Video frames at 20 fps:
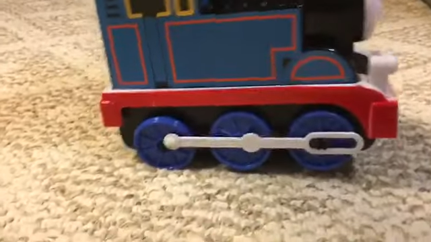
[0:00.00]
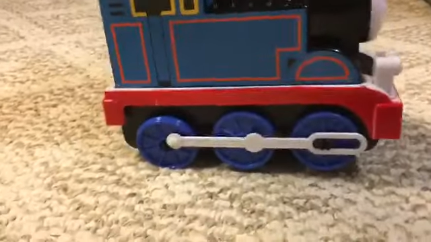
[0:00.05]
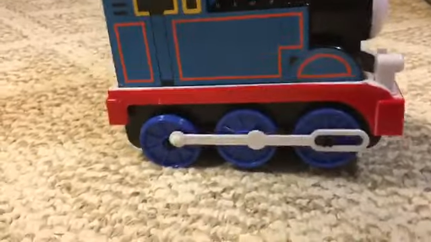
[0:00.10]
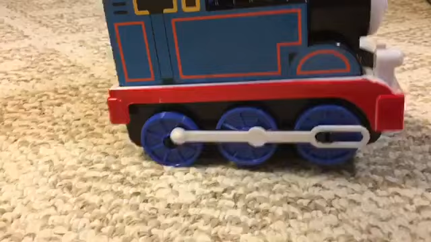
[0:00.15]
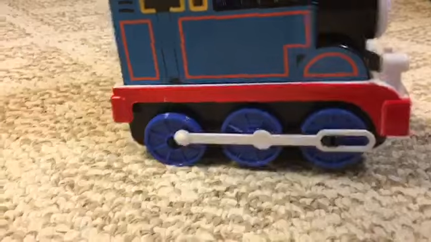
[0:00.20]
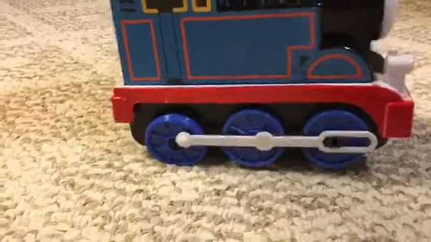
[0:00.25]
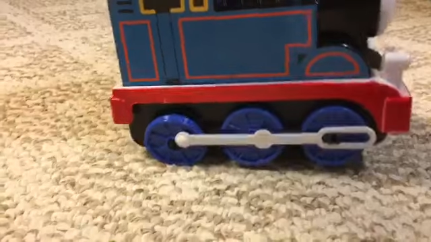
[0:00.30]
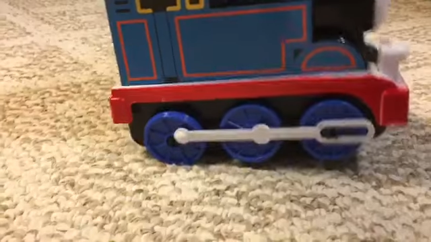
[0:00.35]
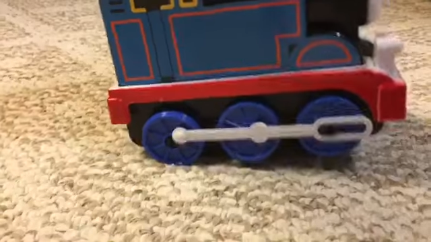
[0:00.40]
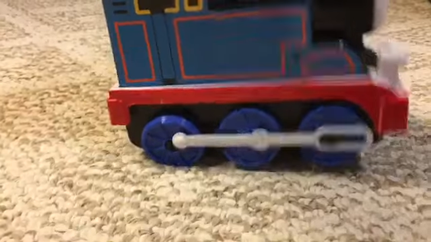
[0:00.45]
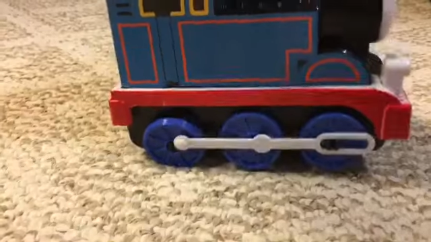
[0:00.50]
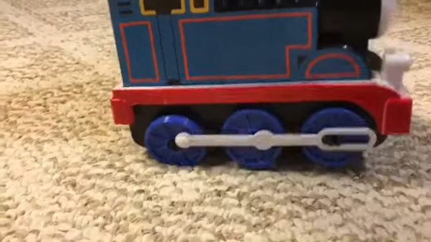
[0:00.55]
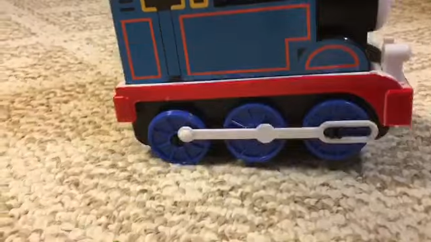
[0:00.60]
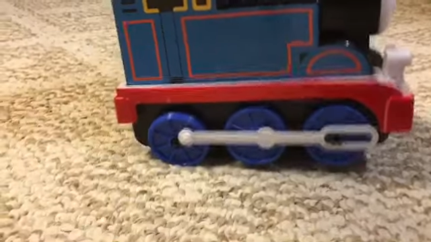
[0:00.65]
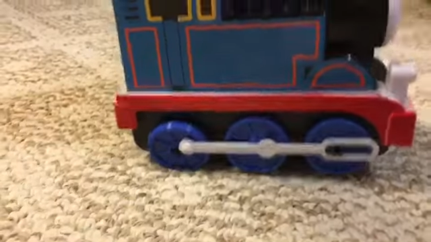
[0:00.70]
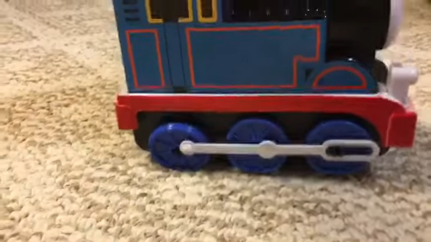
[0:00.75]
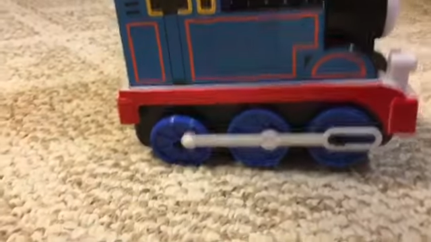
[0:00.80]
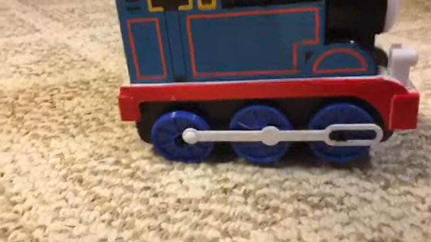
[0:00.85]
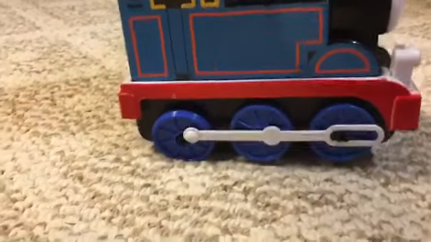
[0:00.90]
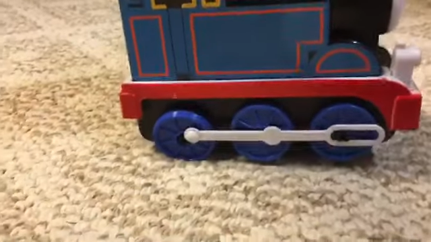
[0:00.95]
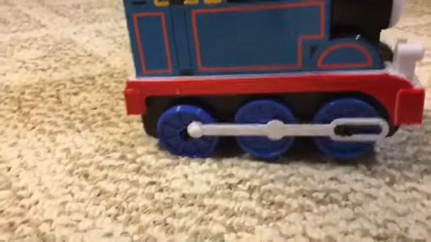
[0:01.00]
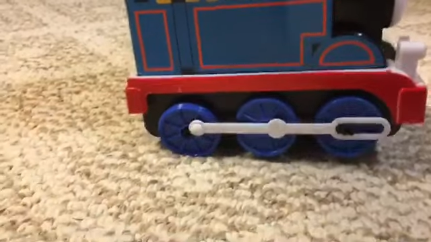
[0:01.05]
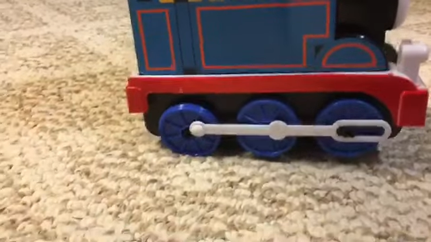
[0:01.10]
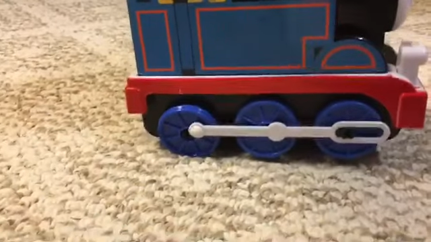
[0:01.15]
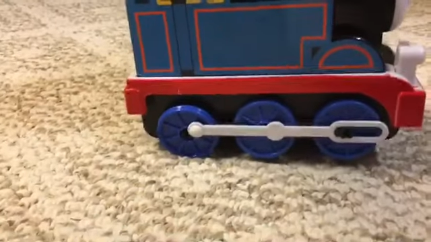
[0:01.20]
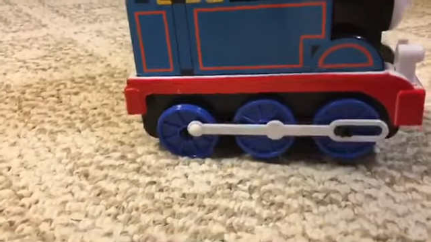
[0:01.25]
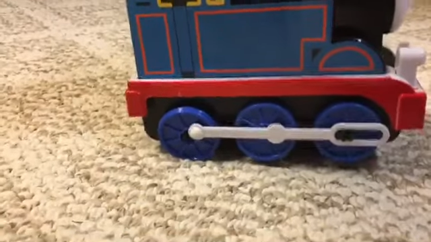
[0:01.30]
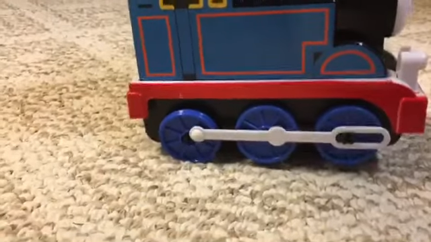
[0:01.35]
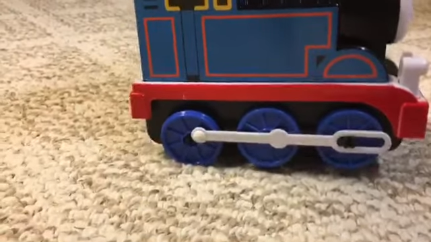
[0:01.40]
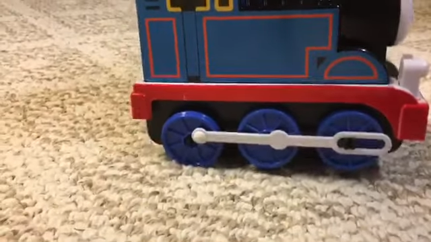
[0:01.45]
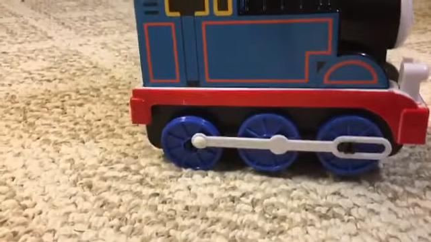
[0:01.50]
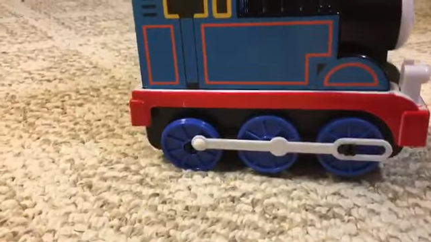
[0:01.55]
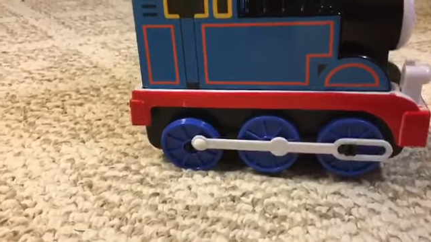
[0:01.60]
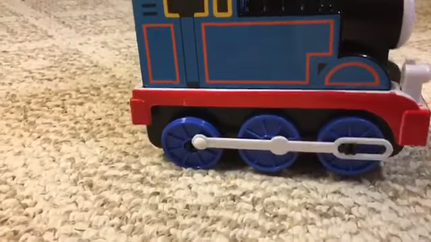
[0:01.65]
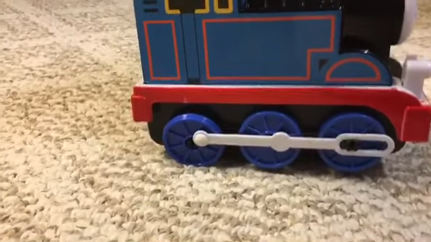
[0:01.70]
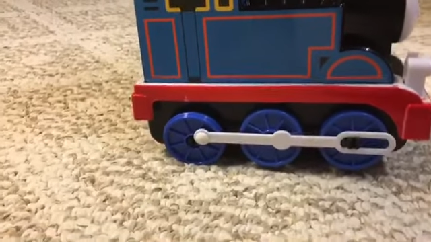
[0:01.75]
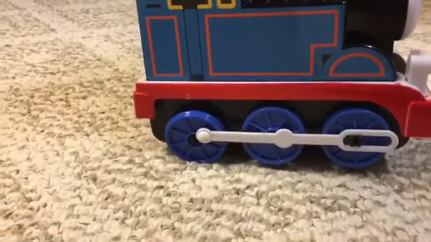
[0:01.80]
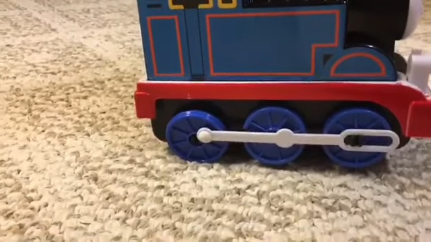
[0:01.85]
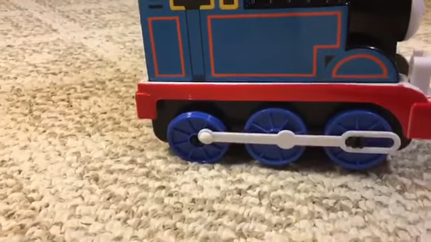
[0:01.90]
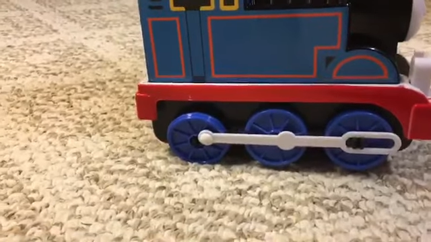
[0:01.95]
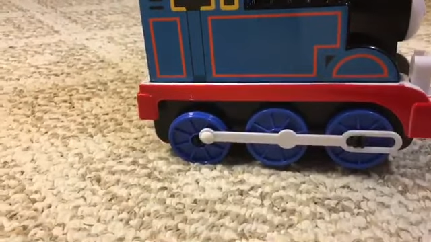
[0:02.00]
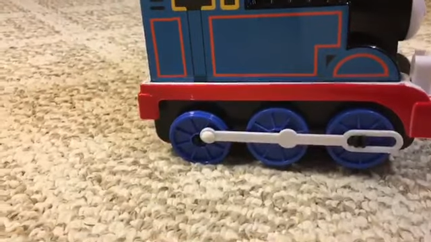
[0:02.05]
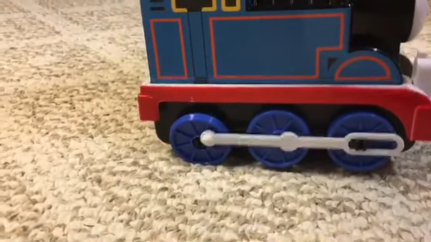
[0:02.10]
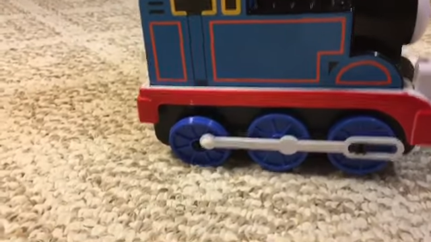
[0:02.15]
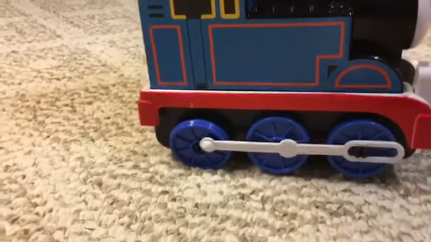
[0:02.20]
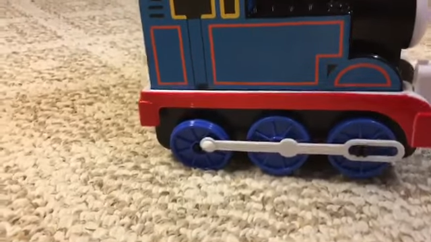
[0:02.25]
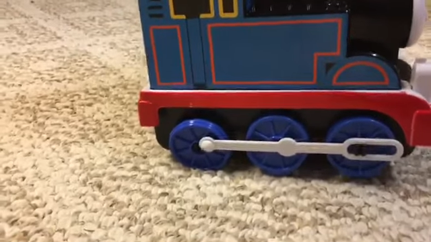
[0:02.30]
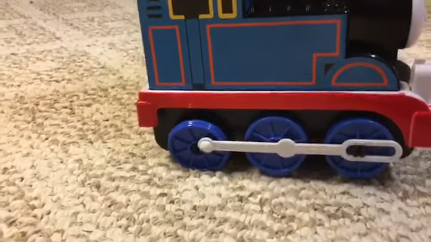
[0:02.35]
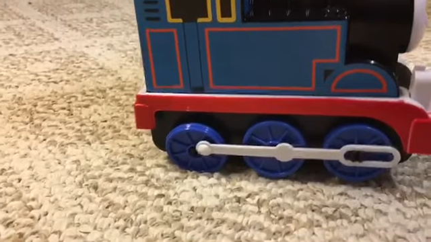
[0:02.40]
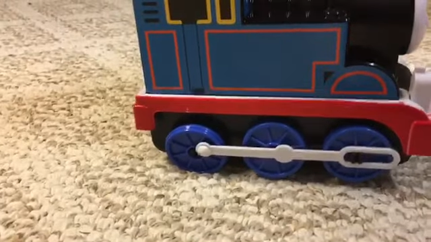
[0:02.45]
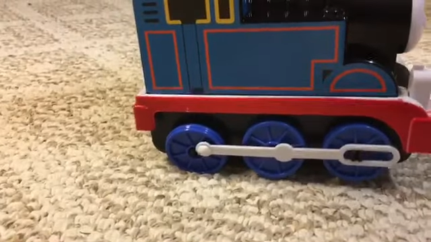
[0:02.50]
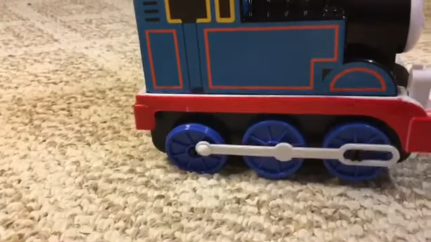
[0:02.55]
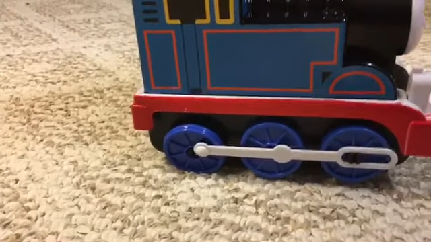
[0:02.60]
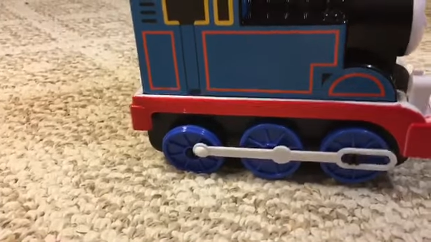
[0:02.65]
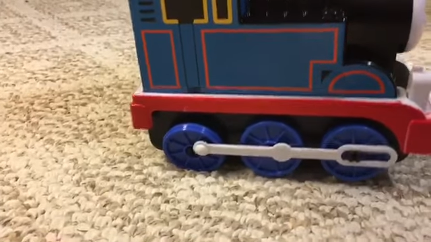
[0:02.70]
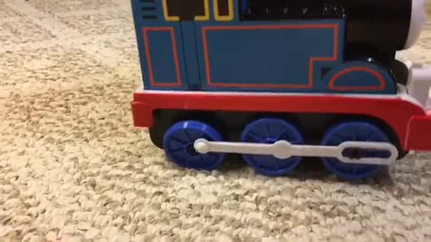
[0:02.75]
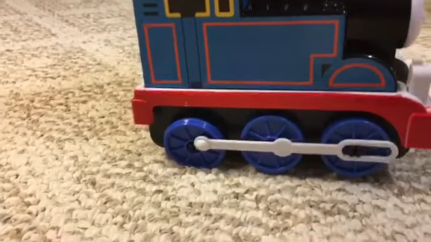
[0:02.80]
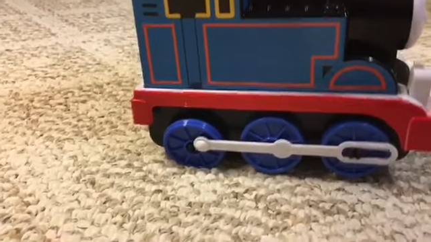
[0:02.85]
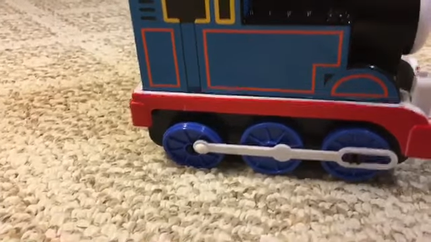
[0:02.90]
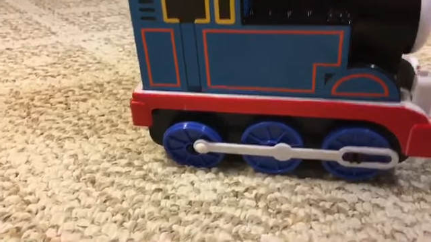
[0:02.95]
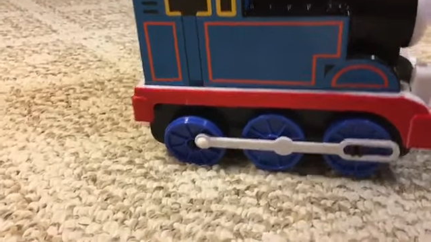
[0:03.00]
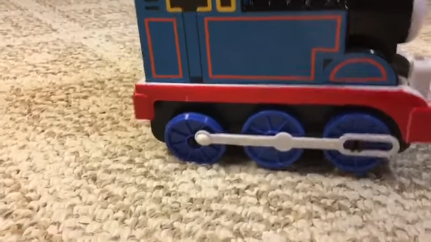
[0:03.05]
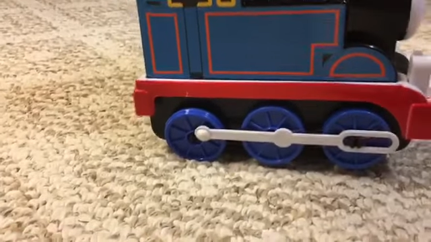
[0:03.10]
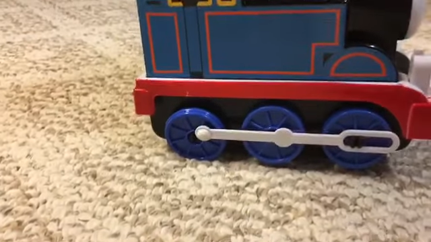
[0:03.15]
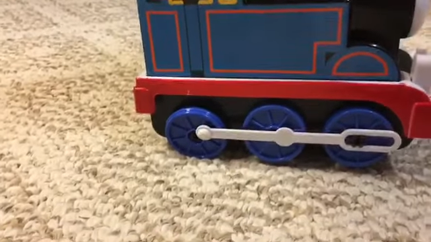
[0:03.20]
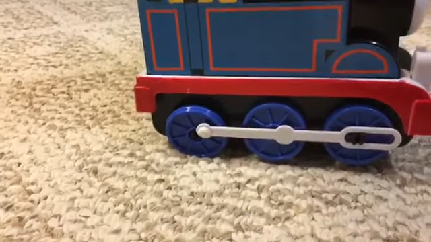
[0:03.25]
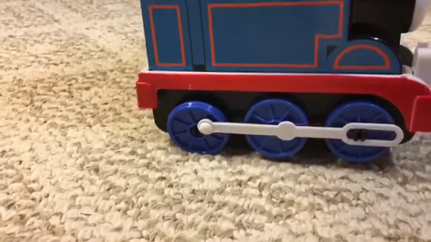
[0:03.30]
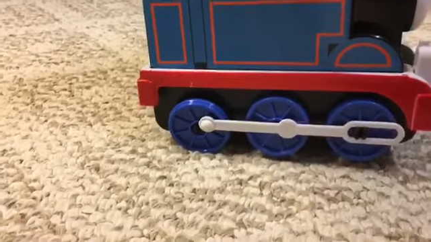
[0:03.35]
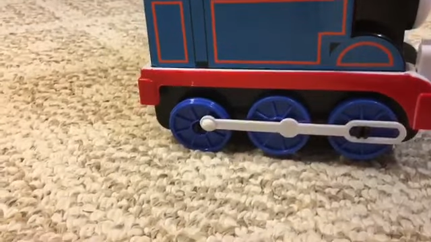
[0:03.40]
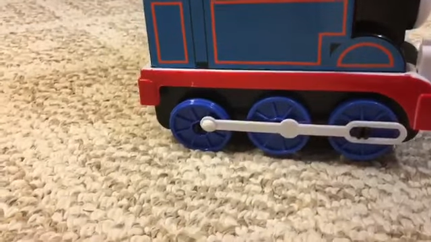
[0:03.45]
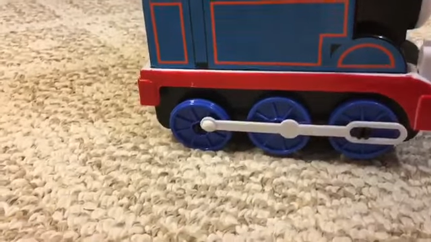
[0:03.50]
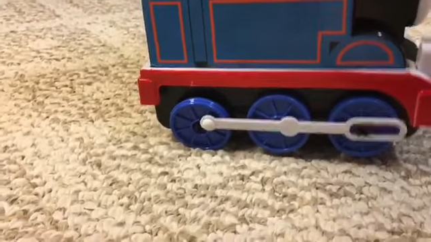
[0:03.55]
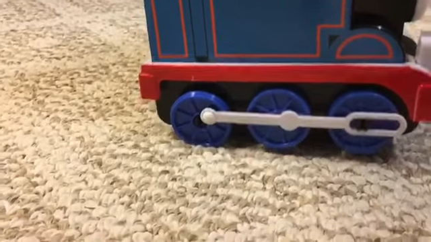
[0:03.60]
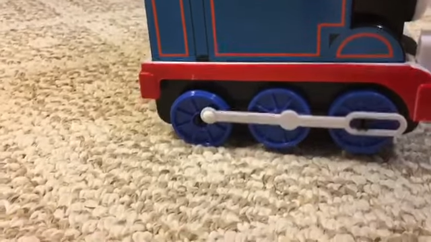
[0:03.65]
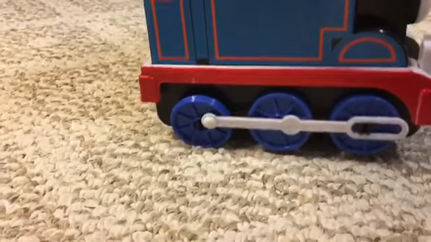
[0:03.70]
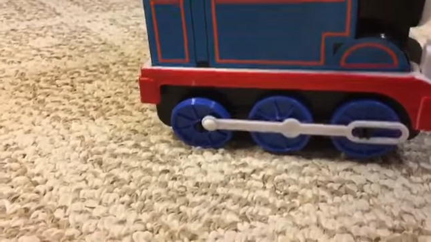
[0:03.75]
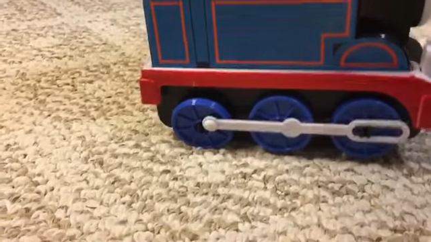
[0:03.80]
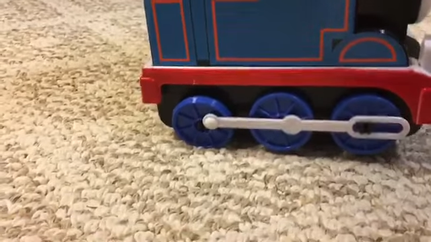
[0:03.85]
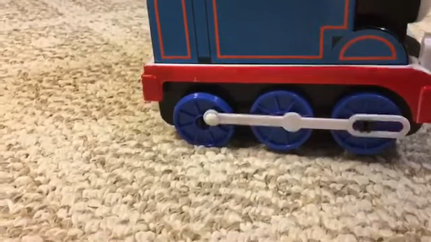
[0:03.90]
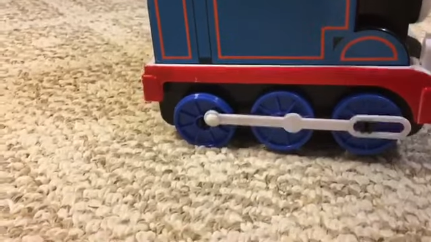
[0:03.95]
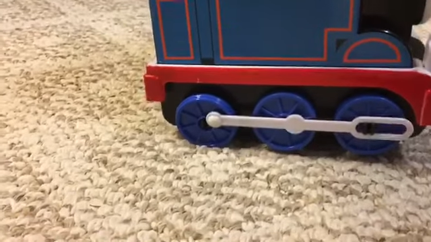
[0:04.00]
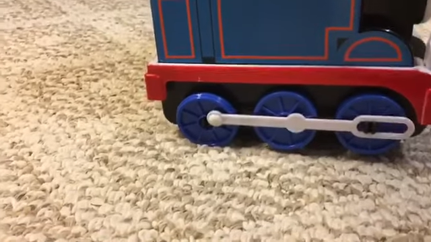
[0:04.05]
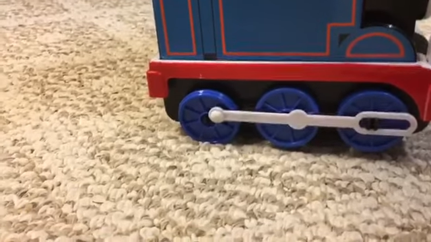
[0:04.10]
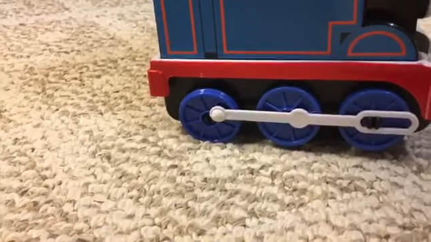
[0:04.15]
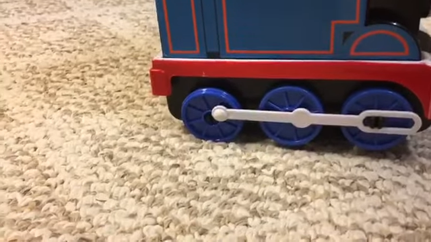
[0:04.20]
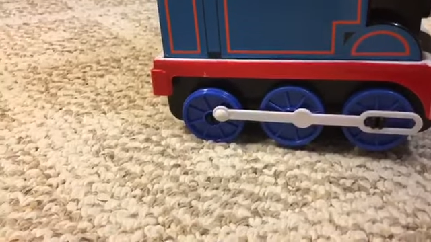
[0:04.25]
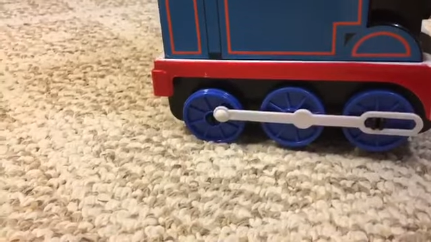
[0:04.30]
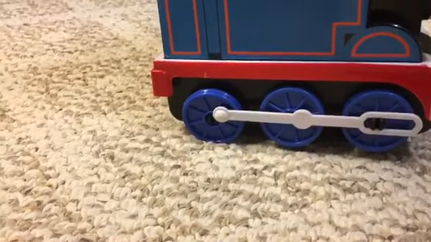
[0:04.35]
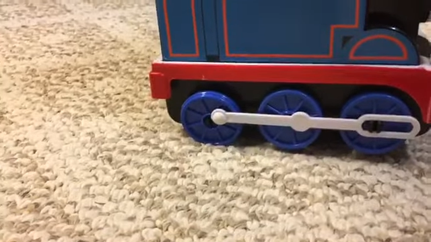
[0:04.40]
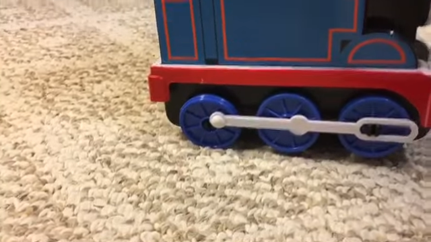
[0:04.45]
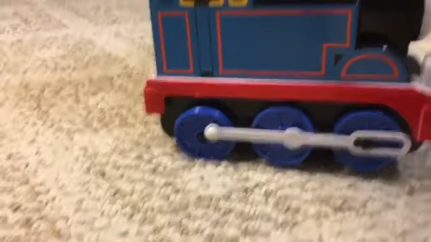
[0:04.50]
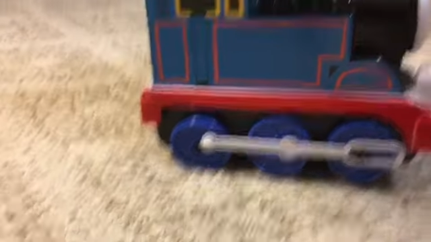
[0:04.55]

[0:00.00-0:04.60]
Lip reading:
Nobody's mouth can be seen.